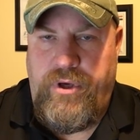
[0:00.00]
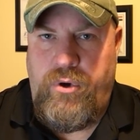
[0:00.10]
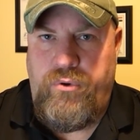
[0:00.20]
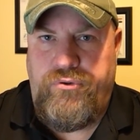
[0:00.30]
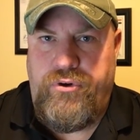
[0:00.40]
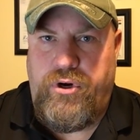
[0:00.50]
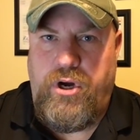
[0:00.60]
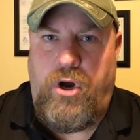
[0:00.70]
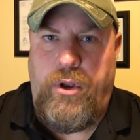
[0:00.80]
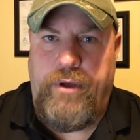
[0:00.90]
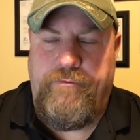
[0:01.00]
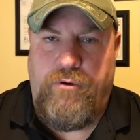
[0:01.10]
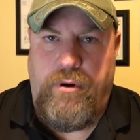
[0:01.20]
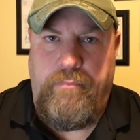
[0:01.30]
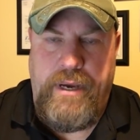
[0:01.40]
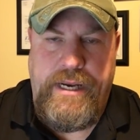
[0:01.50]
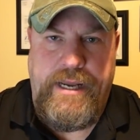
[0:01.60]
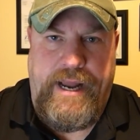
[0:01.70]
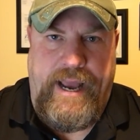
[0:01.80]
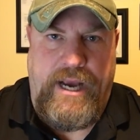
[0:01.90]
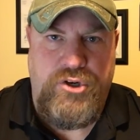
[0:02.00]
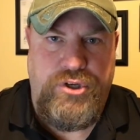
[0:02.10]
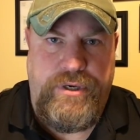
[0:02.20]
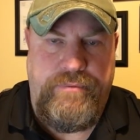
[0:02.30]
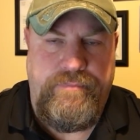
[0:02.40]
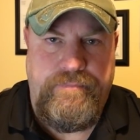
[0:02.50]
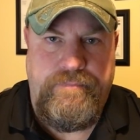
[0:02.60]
those that are calling for immediate action